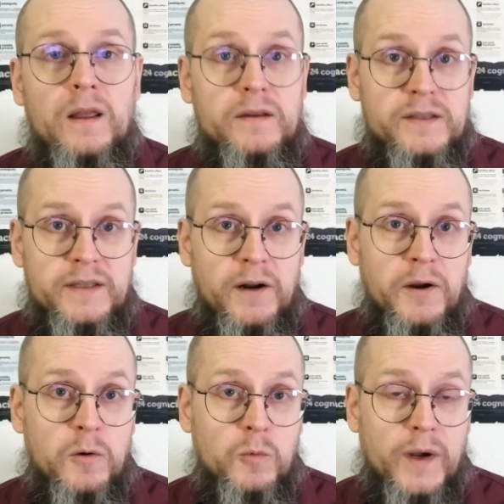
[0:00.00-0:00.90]
Scenario
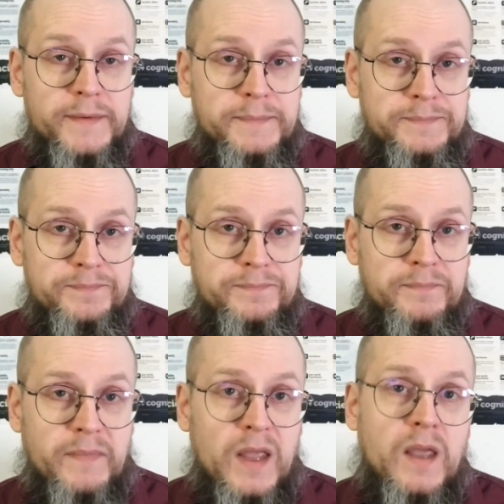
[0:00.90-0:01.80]
1.
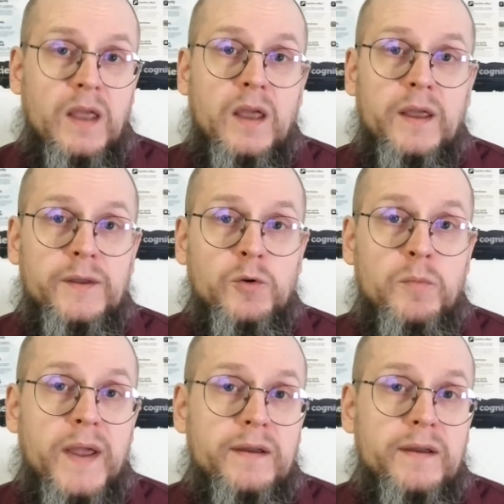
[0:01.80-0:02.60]
You bake a